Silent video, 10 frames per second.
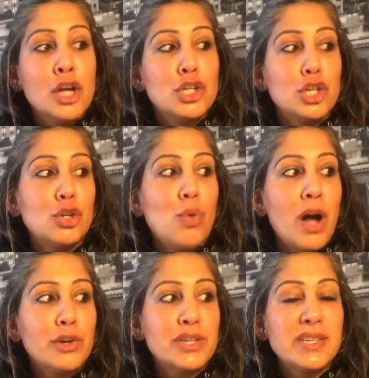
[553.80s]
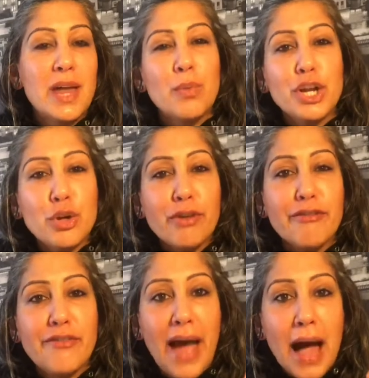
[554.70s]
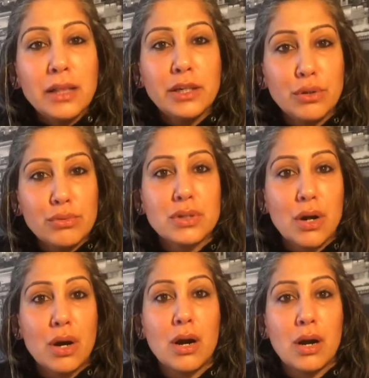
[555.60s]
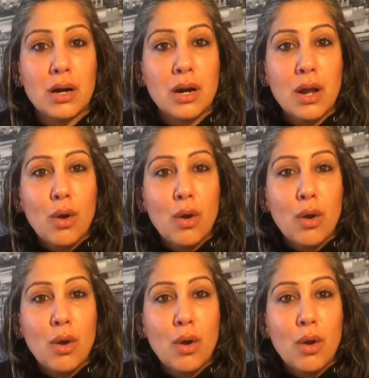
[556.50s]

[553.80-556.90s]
to understand what your values are.